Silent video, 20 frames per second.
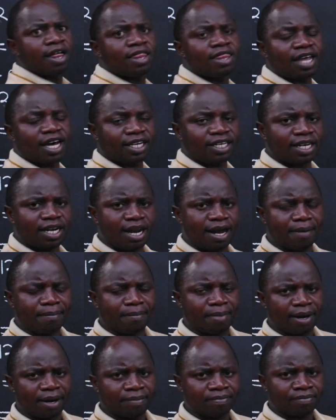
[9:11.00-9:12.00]
that
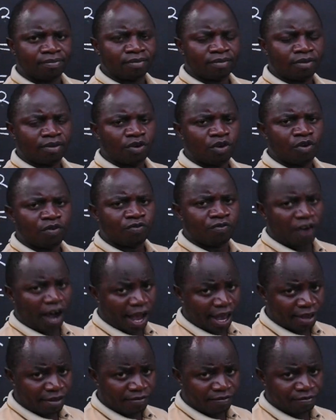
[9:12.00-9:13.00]
number,
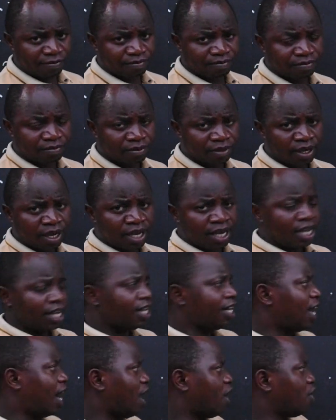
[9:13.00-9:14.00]
5.
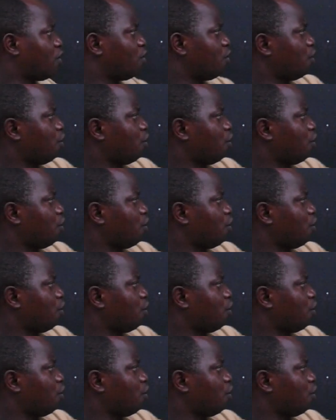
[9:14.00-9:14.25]
Now,